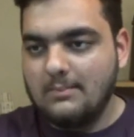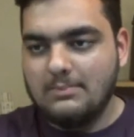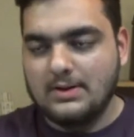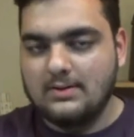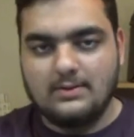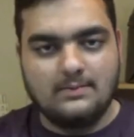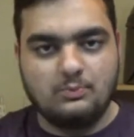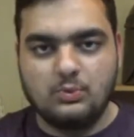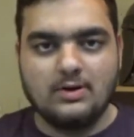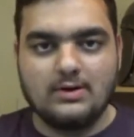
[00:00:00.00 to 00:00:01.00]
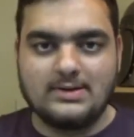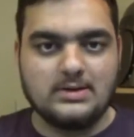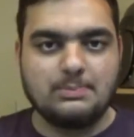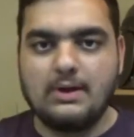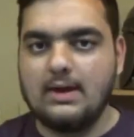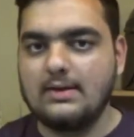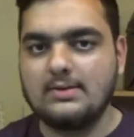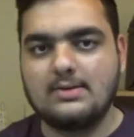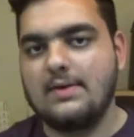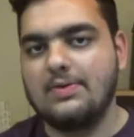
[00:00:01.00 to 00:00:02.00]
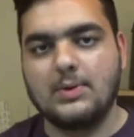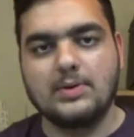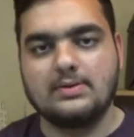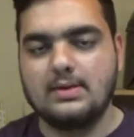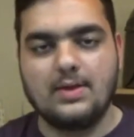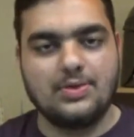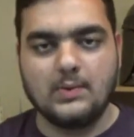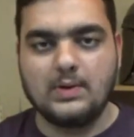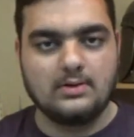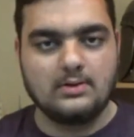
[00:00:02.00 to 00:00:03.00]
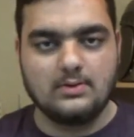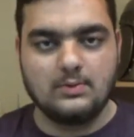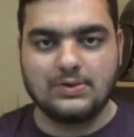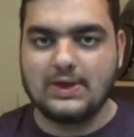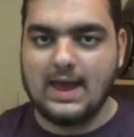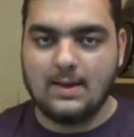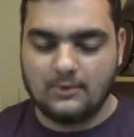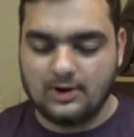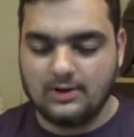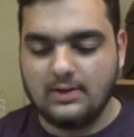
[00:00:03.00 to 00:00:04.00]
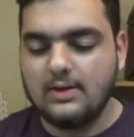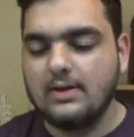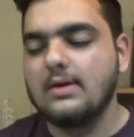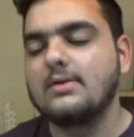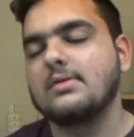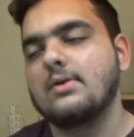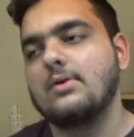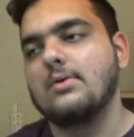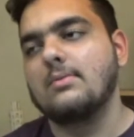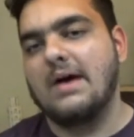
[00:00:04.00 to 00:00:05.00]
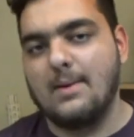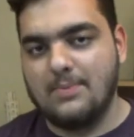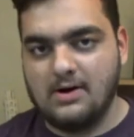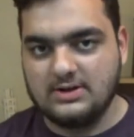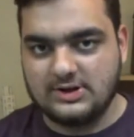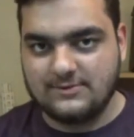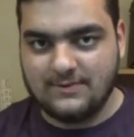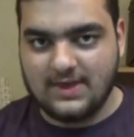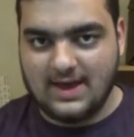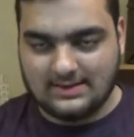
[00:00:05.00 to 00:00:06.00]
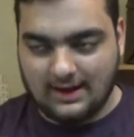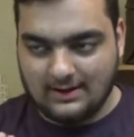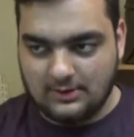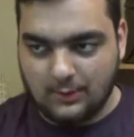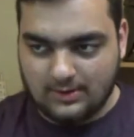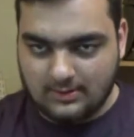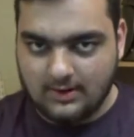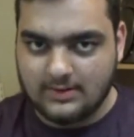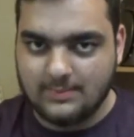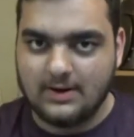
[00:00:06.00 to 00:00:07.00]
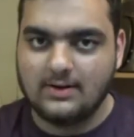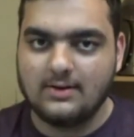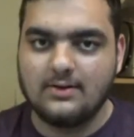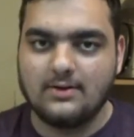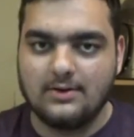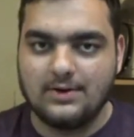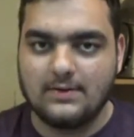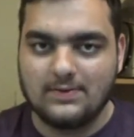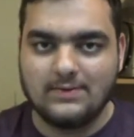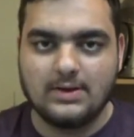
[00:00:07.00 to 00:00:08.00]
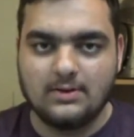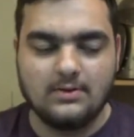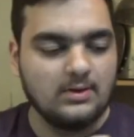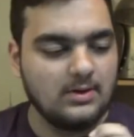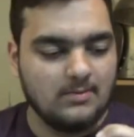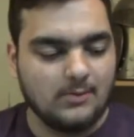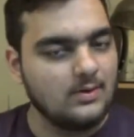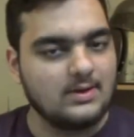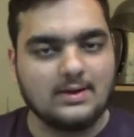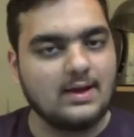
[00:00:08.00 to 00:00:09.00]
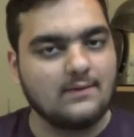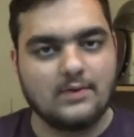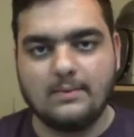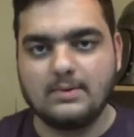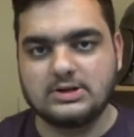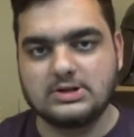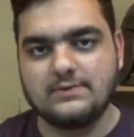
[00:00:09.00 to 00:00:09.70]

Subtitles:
but we couldn't see the planes, and there was nothing we could do with the camera. So my apologies for that. I know I talked about it earlier in the video, but we didn't get very much